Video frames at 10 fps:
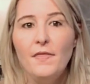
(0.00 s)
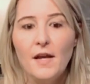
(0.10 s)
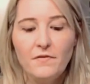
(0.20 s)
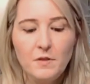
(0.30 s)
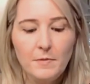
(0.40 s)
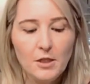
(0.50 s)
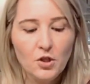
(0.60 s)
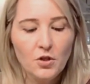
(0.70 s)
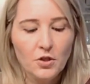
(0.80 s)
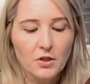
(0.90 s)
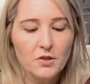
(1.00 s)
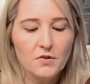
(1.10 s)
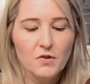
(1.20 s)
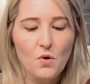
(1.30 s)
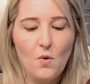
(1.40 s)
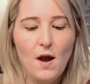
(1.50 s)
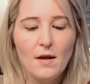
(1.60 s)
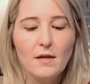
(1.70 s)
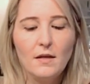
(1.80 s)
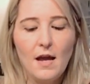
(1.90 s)
They have to be cooked. So
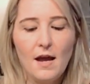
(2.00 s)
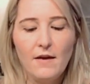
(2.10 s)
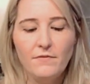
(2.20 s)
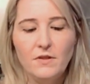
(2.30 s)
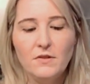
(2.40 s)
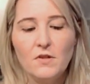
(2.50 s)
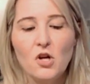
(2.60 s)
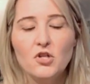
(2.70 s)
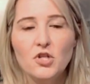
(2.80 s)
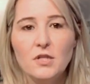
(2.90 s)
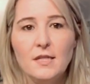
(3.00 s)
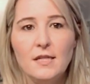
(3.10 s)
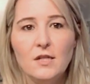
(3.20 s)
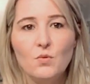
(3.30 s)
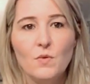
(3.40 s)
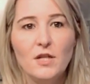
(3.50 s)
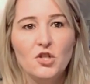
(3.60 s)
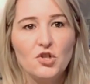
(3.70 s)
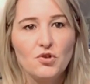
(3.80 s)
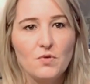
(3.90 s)
I have these Argentina red
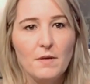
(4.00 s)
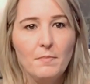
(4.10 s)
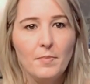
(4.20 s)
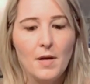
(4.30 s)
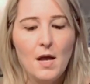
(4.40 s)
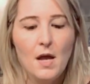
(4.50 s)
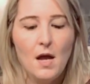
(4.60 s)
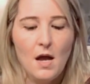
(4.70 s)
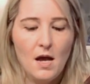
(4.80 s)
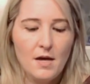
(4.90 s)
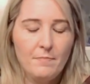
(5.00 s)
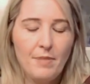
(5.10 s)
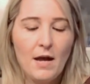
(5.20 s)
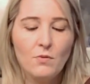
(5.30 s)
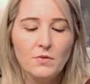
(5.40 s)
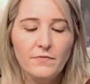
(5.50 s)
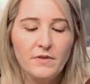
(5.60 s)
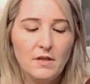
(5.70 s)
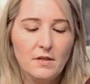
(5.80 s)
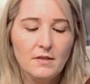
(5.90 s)
shrimp, a pound of
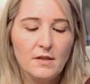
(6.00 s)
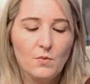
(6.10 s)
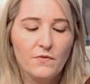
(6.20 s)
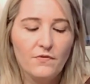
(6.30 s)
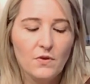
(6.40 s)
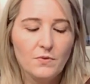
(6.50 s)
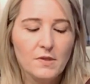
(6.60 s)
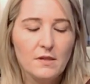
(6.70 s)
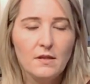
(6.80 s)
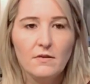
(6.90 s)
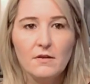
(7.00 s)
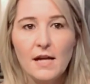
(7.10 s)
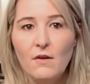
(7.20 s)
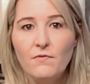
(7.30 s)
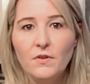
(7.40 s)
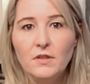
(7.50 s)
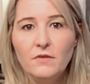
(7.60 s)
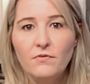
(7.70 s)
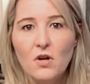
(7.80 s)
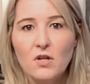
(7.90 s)
these that were frozen. They're now fully
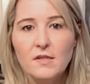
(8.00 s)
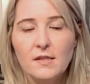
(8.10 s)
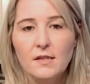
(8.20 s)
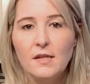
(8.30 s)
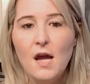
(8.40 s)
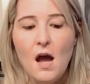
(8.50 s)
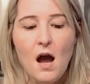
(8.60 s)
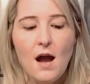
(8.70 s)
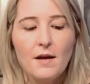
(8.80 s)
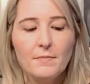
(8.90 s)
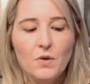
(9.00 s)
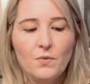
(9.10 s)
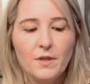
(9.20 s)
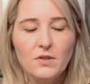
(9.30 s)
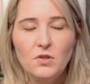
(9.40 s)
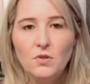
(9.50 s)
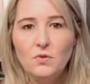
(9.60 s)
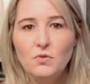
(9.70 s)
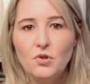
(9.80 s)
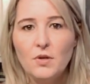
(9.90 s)
defrosted. I'm going
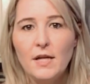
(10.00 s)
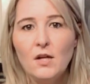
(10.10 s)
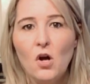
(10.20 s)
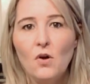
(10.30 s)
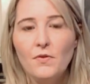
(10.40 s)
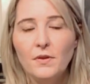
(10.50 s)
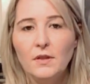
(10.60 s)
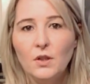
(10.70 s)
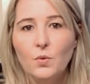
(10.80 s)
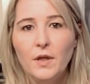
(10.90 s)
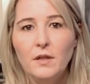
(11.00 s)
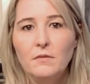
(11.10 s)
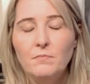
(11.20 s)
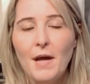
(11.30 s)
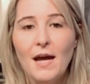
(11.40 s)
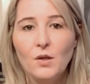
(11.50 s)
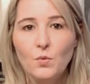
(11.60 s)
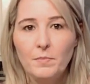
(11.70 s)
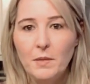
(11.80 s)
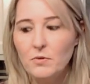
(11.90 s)
to drain all the liquid, pat it
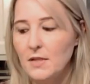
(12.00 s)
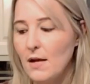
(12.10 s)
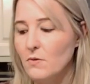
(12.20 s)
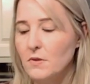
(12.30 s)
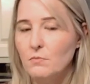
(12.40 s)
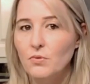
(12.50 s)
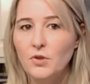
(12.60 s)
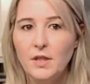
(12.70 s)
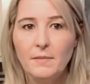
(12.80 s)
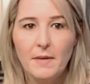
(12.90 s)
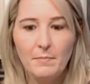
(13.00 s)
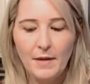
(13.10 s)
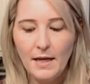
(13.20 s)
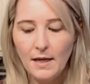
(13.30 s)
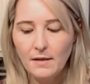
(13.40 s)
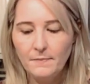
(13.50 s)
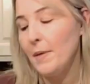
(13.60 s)
with paper towels, and put it in my pan.